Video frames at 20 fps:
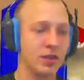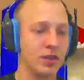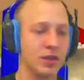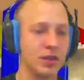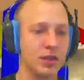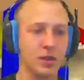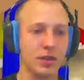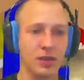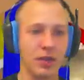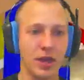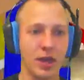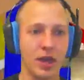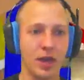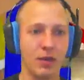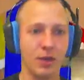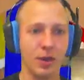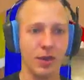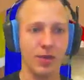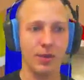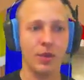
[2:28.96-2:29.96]
Okay,
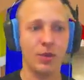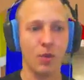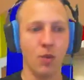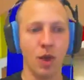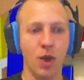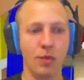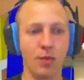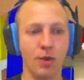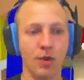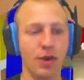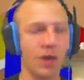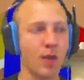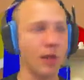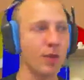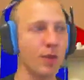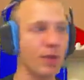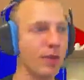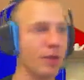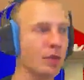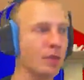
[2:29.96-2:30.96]
we were to wombo combo
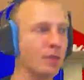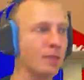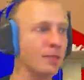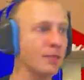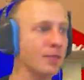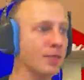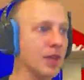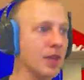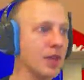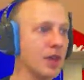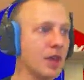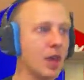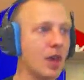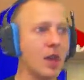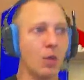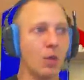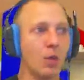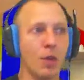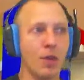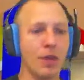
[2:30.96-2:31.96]
him.
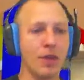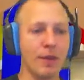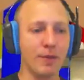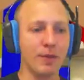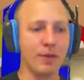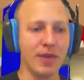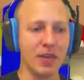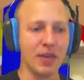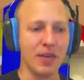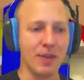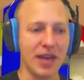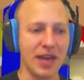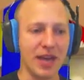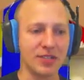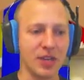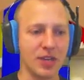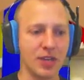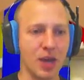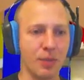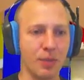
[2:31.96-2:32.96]
We'll be able to make it past a
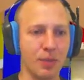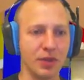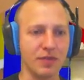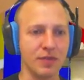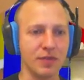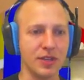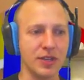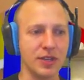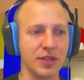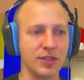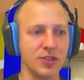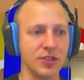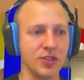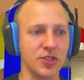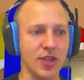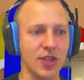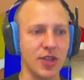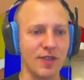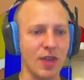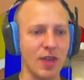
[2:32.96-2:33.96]
couple of these,
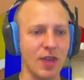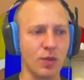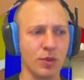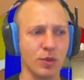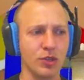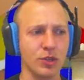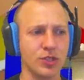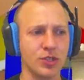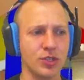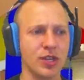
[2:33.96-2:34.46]
and then we'll just hit a